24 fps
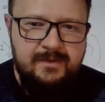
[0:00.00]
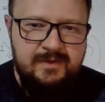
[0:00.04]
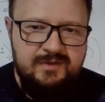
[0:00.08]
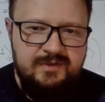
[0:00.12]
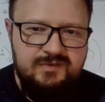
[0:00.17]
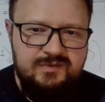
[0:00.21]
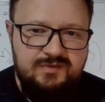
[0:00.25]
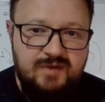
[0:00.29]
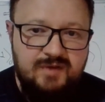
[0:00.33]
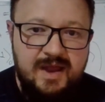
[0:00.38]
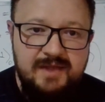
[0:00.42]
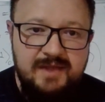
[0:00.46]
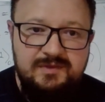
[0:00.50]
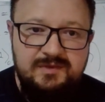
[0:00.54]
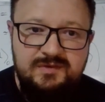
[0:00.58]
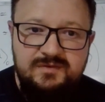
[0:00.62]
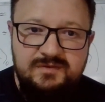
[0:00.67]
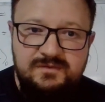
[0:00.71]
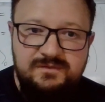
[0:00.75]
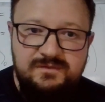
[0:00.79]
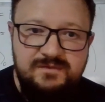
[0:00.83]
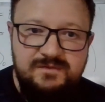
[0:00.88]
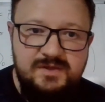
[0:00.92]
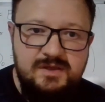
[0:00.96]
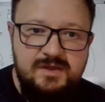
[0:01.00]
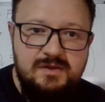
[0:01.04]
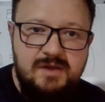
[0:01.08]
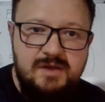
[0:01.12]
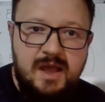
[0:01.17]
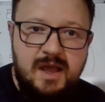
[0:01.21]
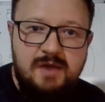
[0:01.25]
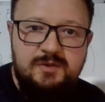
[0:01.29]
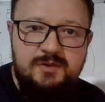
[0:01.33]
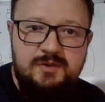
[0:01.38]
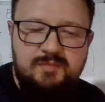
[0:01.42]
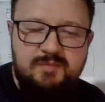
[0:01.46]
Try to figure
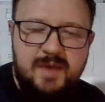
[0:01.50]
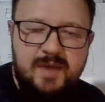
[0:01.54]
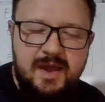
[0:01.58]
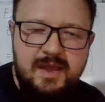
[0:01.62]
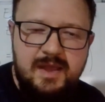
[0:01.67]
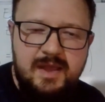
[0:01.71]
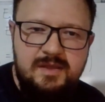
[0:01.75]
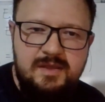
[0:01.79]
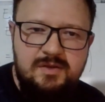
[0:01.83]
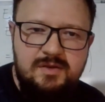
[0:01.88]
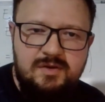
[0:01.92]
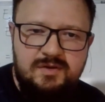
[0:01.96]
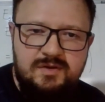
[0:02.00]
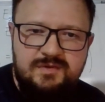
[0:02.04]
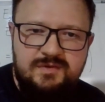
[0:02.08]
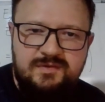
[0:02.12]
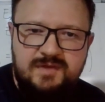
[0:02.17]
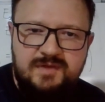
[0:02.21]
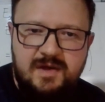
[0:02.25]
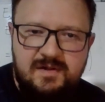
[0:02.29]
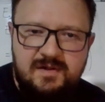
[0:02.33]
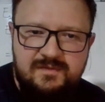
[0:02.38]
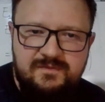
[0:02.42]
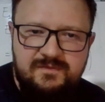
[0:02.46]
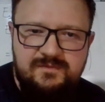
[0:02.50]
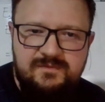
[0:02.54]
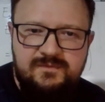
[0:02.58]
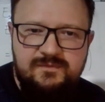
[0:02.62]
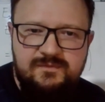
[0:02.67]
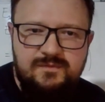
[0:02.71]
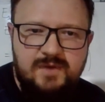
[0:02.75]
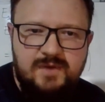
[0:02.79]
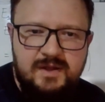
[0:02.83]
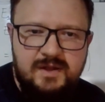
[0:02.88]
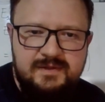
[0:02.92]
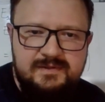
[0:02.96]
out by yourself
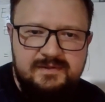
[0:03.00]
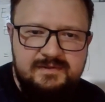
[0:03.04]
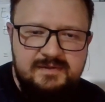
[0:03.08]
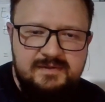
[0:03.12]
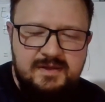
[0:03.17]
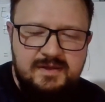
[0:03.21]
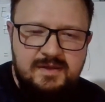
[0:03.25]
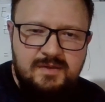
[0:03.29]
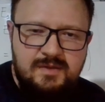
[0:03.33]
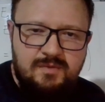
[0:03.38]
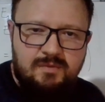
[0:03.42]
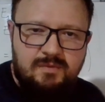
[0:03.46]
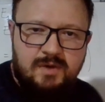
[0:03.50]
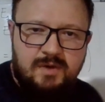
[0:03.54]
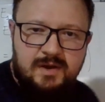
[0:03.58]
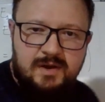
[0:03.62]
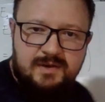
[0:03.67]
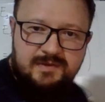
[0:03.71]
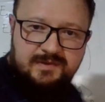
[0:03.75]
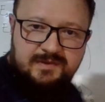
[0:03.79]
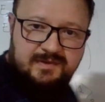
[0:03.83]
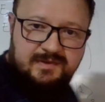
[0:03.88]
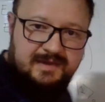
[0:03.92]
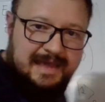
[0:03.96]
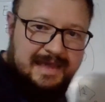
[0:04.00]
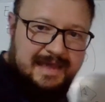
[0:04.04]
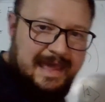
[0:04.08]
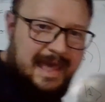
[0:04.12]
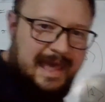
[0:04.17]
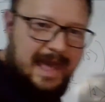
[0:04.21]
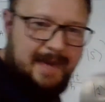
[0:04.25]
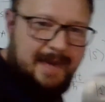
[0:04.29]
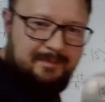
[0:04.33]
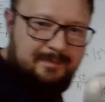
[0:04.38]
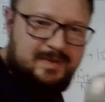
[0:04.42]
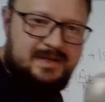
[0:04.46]
what is
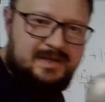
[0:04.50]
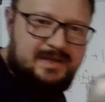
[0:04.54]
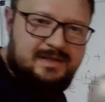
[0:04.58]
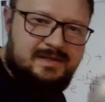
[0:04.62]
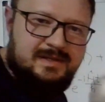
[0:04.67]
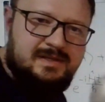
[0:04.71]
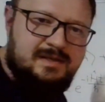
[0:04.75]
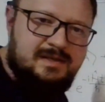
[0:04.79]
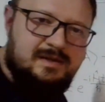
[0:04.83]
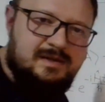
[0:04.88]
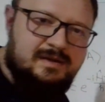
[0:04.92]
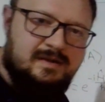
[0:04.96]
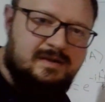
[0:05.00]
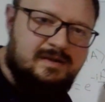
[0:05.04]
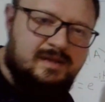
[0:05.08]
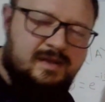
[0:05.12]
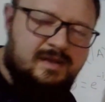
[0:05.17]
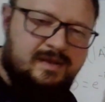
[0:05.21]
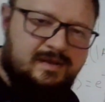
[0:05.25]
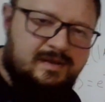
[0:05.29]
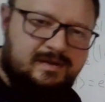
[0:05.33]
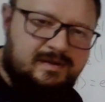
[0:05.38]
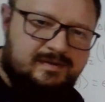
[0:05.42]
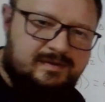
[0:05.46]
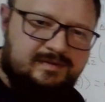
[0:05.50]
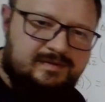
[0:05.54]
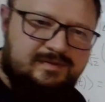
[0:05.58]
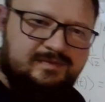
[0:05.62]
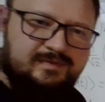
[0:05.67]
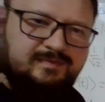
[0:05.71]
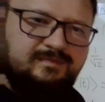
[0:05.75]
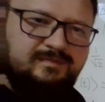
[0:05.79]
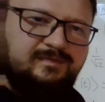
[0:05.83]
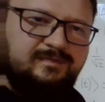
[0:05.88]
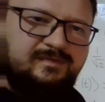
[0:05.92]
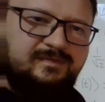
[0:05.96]
happening here.
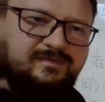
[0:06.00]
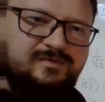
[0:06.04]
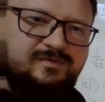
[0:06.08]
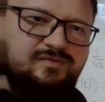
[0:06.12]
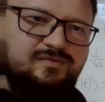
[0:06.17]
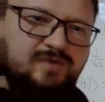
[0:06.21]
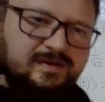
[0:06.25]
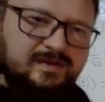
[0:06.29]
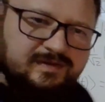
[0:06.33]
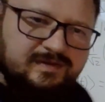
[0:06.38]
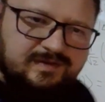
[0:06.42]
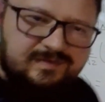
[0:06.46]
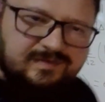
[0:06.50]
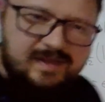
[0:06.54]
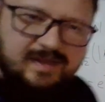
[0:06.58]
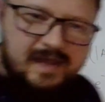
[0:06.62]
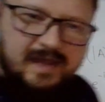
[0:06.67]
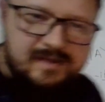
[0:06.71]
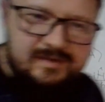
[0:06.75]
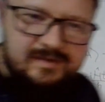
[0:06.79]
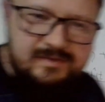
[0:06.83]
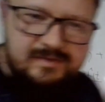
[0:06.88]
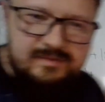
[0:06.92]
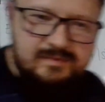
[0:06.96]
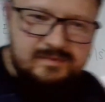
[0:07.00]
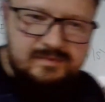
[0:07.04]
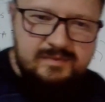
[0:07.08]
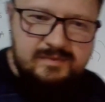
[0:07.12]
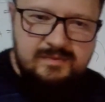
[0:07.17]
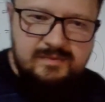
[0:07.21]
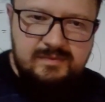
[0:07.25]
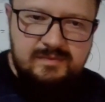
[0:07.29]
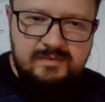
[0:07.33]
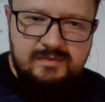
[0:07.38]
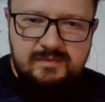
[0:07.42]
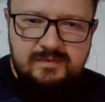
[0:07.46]
If you understand
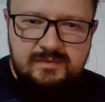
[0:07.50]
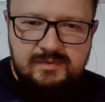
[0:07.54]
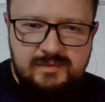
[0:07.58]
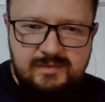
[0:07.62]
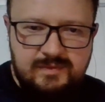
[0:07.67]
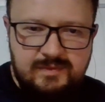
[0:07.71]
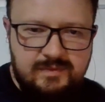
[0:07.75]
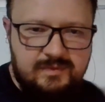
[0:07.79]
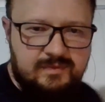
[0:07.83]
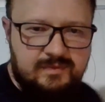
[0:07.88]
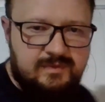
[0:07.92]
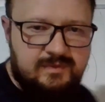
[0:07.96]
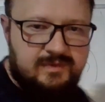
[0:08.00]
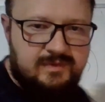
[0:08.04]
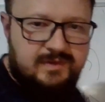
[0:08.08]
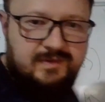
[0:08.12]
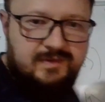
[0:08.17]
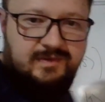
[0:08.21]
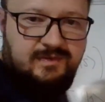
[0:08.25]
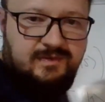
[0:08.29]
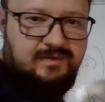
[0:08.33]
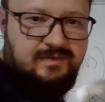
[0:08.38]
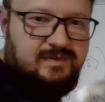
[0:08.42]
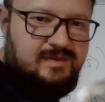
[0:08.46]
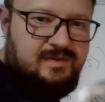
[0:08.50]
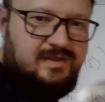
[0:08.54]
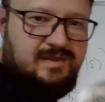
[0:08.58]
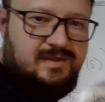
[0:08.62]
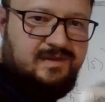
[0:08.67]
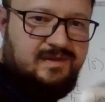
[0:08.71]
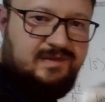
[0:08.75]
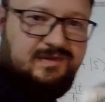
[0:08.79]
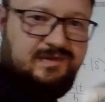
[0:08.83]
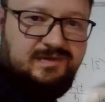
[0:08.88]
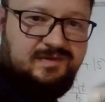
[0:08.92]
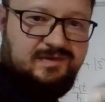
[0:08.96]

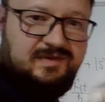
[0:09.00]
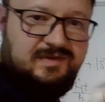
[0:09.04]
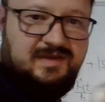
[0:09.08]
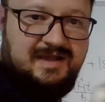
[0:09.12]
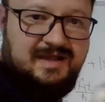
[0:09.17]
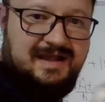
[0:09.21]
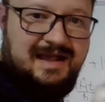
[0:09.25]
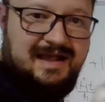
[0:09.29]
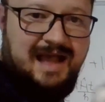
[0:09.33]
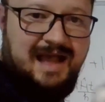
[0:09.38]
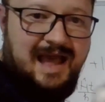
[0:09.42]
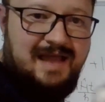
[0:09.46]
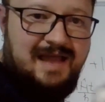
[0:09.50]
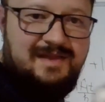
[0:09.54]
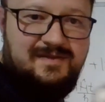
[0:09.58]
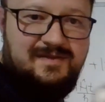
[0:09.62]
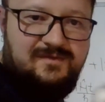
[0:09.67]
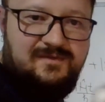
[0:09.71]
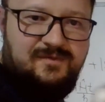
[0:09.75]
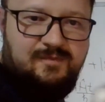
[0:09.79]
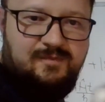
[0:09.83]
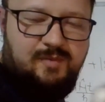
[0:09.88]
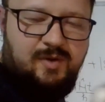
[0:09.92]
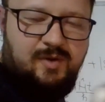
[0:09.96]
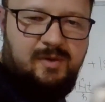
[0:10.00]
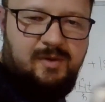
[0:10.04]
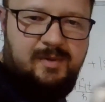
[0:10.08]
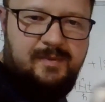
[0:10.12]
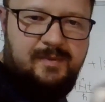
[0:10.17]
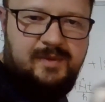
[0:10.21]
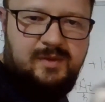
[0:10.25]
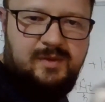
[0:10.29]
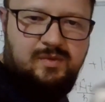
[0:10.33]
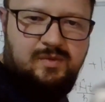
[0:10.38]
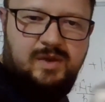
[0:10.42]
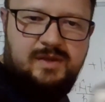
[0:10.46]
this kind of
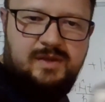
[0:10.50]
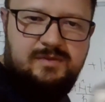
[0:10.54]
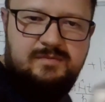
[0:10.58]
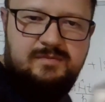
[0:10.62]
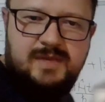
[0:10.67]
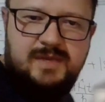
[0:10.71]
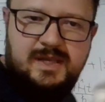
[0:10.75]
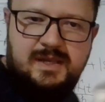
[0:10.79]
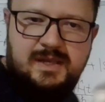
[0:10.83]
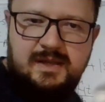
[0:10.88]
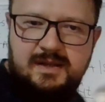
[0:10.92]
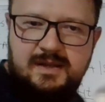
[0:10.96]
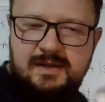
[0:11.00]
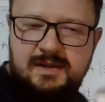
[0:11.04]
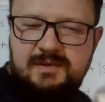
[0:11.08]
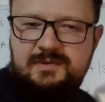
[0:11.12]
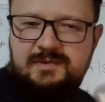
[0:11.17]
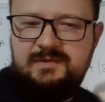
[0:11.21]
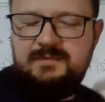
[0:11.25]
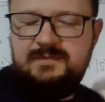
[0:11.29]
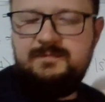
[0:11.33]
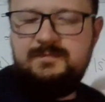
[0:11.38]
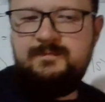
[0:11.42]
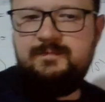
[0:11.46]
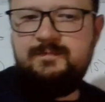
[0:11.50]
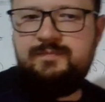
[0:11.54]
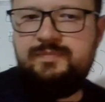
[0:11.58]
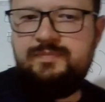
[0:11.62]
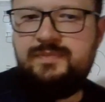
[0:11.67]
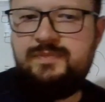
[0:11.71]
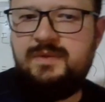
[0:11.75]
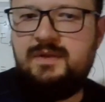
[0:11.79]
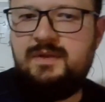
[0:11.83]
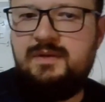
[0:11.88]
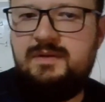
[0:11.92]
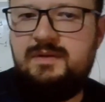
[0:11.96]
problem in quantum mechanics,
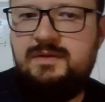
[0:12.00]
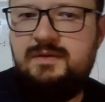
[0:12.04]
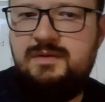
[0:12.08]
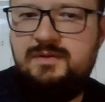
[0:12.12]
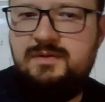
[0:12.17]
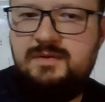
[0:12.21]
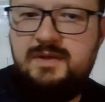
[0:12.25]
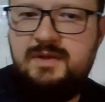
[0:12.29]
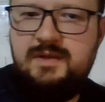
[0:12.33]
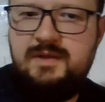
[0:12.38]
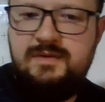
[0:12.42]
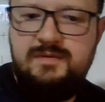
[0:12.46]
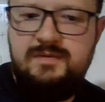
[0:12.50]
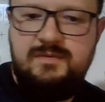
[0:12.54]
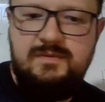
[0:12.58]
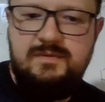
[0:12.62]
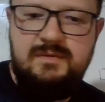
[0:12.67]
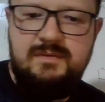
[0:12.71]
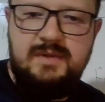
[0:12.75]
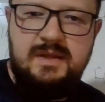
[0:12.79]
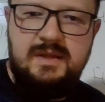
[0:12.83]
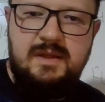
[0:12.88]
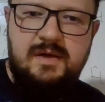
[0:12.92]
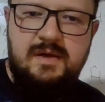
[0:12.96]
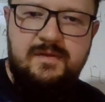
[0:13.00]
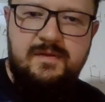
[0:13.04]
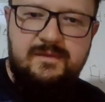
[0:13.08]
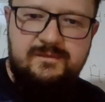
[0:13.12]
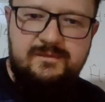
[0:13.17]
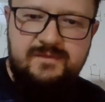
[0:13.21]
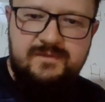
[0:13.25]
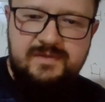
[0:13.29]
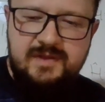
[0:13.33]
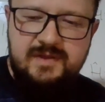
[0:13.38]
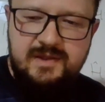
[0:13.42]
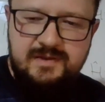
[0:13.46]
you can do a lot of
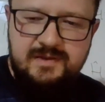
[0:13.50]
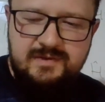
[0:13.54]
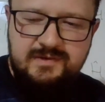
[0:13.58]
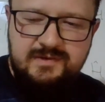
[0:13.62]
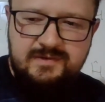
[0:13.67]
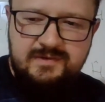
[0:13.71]
things.